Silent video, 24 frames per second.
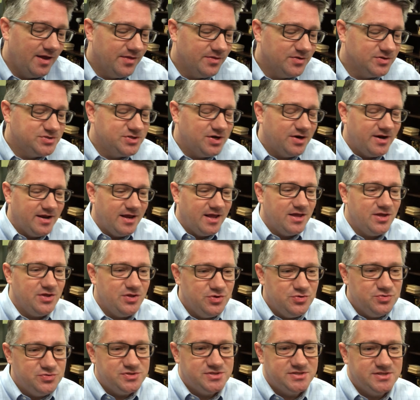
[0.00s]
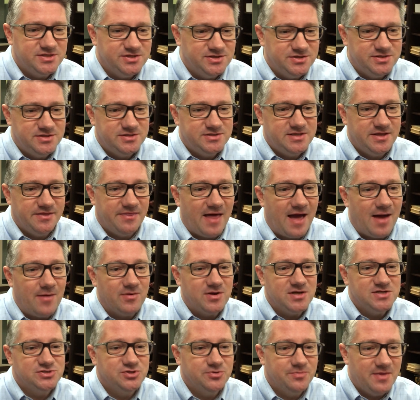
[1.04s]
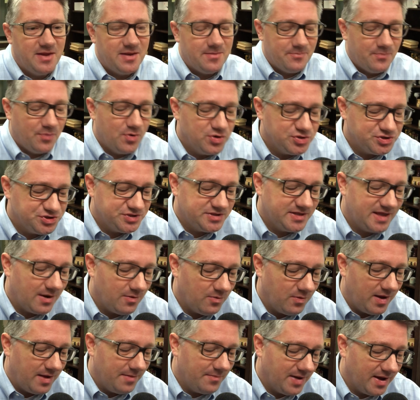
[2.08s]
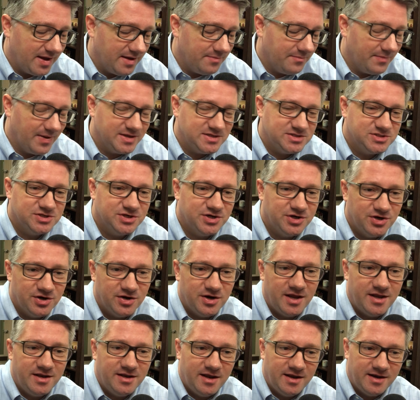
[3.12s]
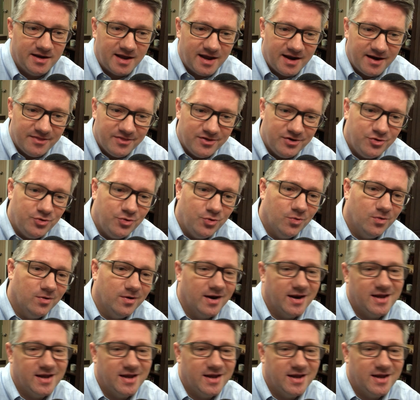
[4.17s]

they're starting to get used to that because they're being pushed that way by certain in kind of the newer,